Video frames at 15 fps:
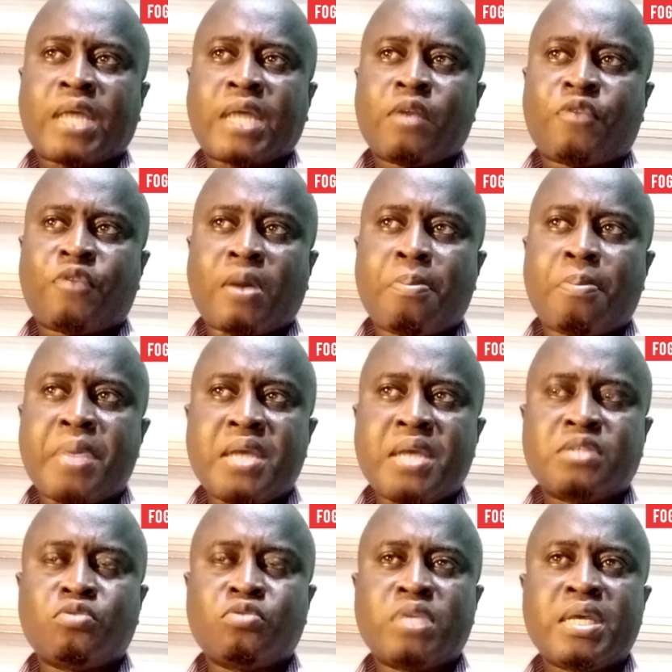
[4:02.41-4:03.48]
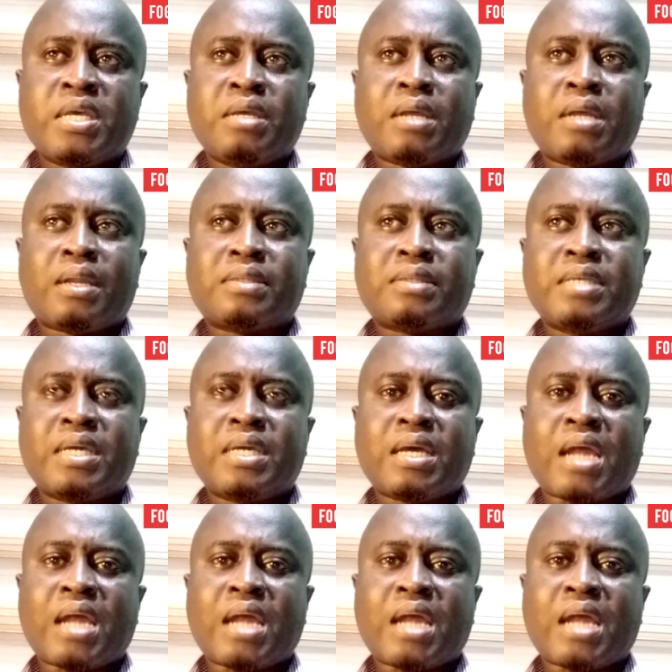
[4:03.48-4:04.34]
kind of campaigns do they undertake?